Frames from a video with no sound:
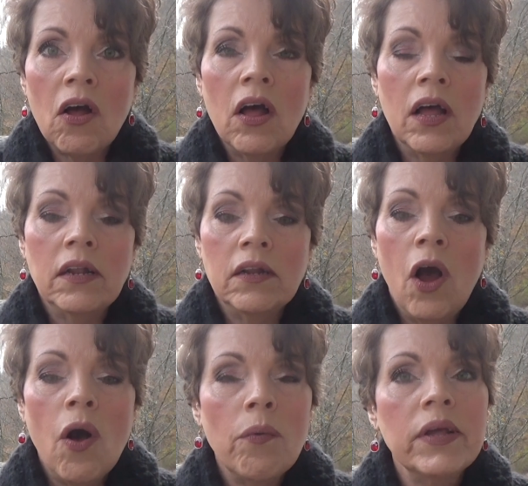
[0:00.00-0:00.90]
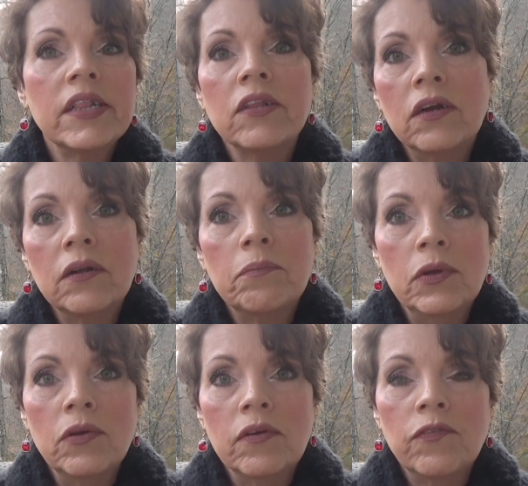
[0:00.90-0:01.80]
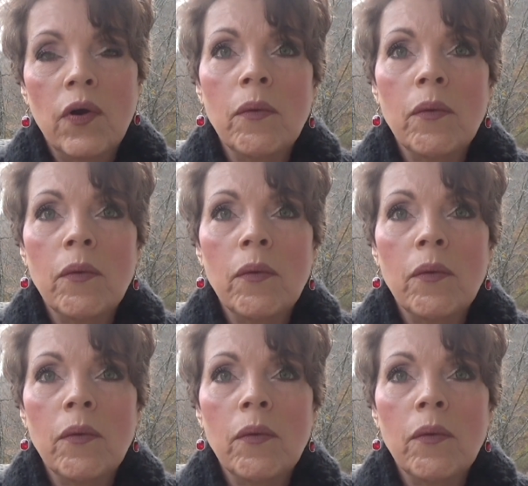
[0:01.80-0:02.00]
on, always looked beautiful.